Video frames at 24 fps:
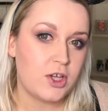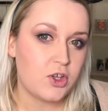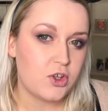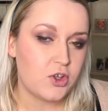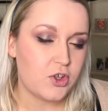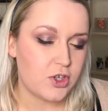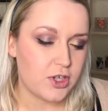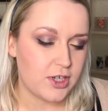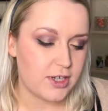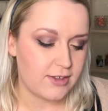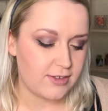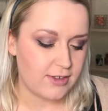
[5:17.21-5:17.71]

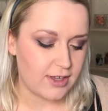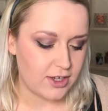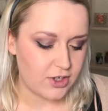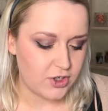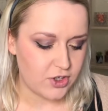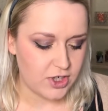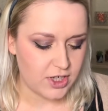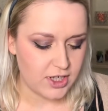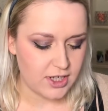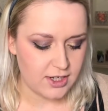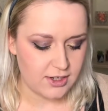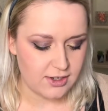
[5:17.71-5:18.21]
she's
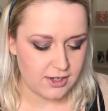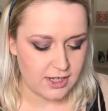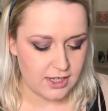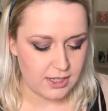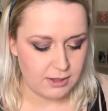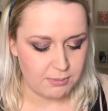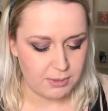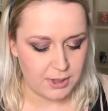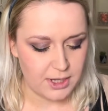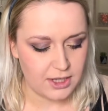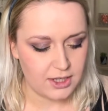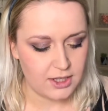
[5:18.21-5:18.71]
actually gonna take
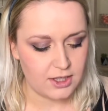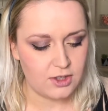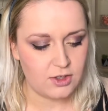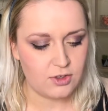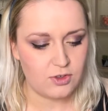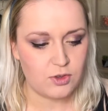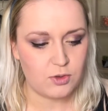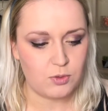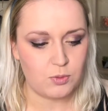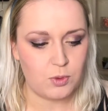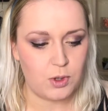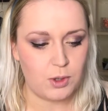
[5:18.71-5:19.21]
it back and
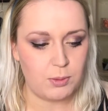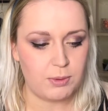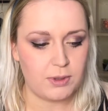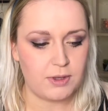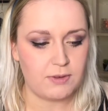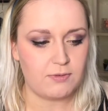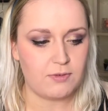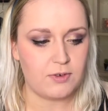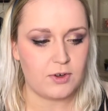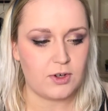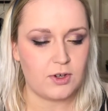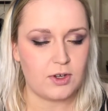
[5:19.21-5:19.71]
swap
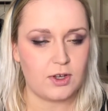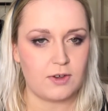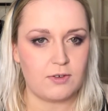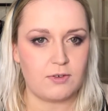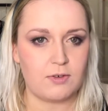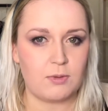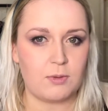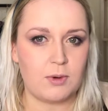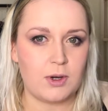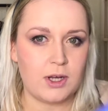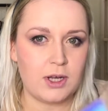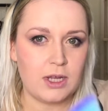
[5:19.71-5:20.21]
it for a
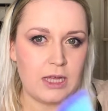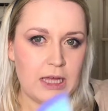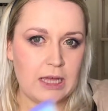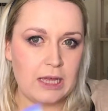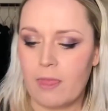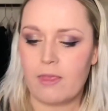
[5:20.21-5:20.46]
different one.